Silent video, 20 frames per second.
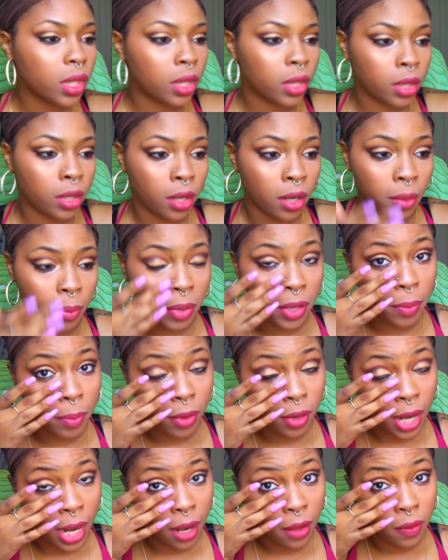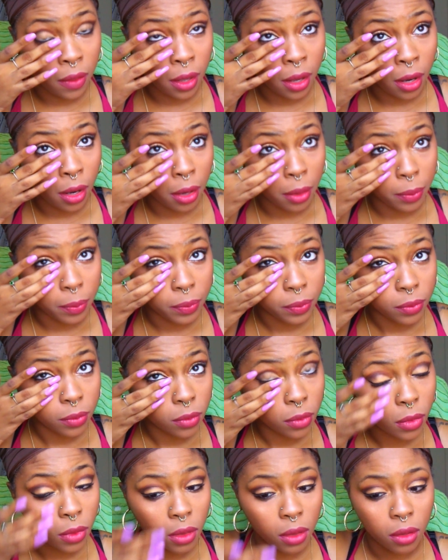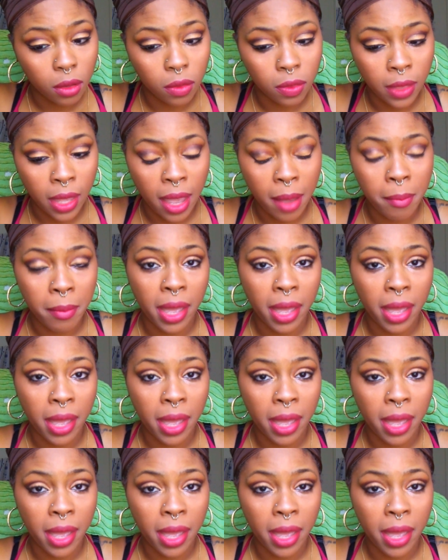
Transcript: the people out there that